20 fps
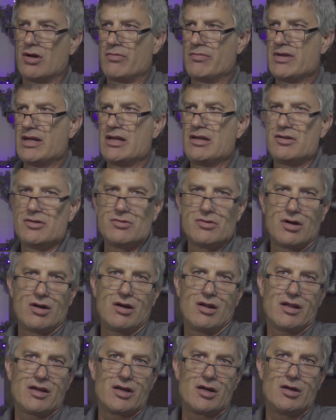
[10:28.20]
me do
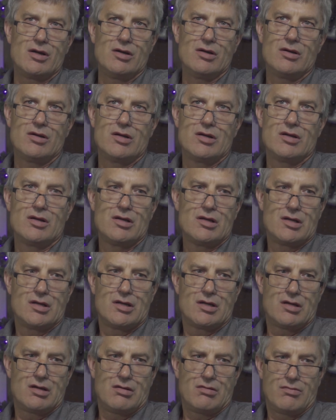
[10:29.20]
earlier
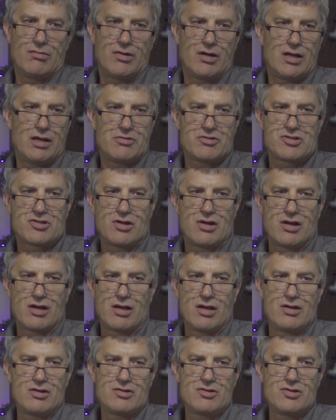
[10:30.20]
when I was
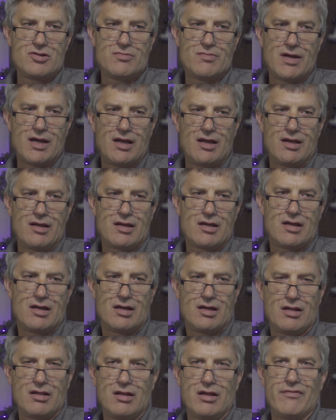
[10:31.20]
talking to
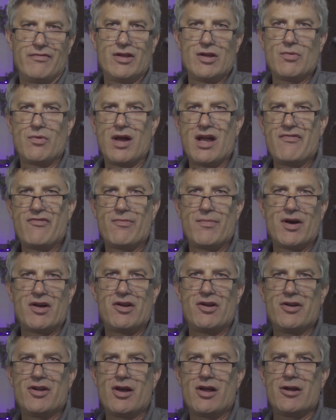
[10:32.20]
my lovely wife about
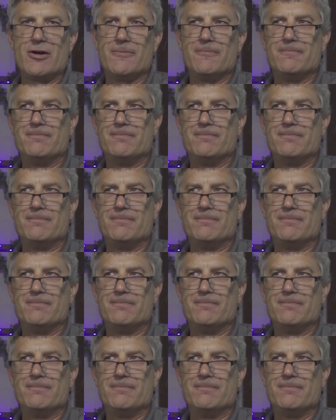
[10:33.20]
our daughter.